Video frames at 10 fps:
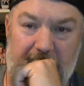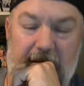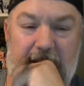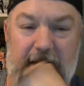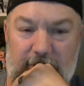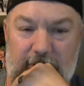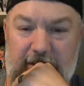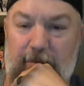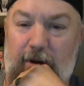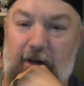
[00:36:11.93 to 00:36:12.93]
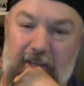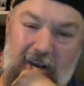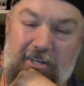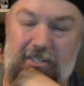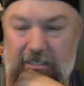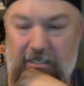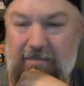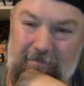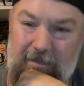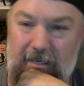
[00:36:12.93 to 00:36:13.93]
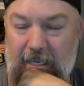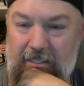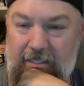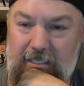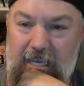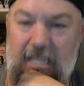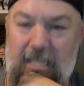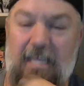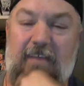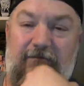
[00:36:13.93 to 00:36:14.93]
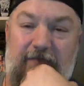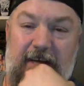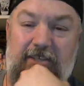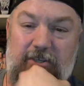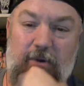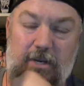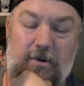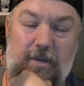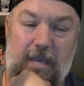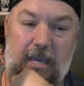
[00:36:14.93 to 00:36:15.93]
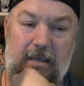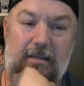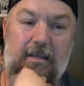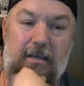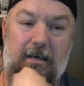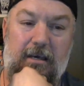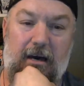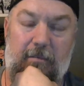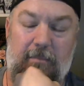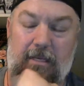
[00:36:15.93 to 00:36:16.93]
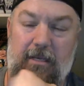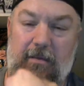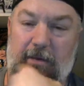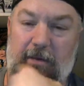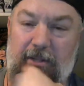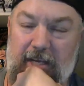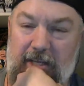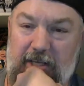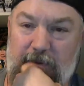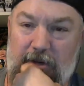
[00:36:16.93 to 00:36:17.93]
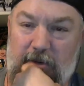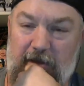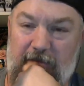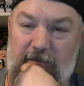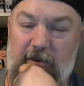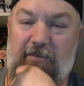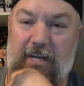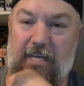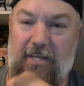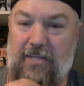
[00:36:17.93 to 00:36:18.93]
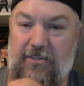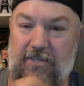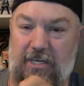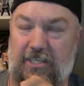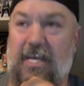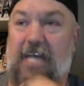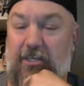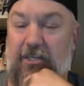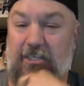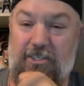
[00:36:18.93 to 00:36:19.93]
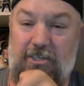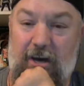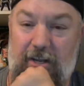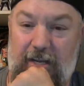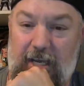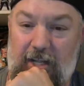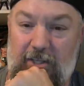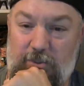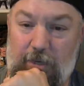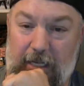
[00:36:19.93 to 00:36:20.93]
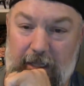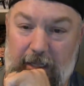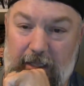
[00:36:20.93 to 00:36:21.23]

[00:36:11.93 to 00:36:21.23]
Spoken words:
It's an interesting book. The art's, I think it fits the story okay, but at the end of this book we find out that Jesus actually has gone to hell as well,